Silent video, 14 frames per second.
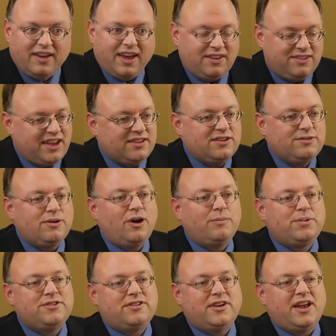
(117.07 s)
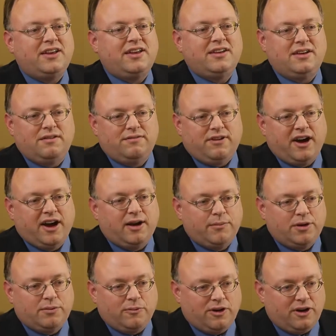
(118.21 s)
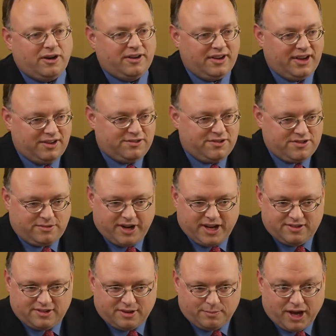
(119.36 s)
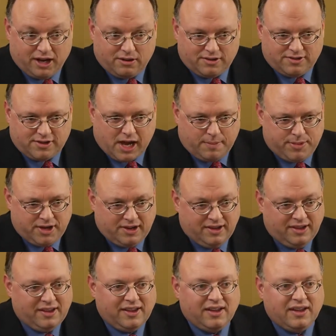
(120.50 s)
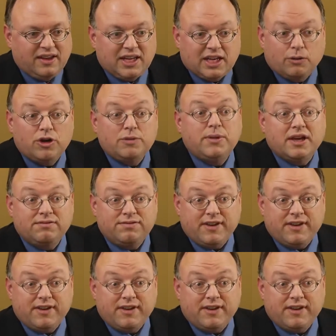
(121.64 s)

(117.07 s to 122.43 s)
And 10 to 12% in an environment where interest rates are microscopic, you know, would be a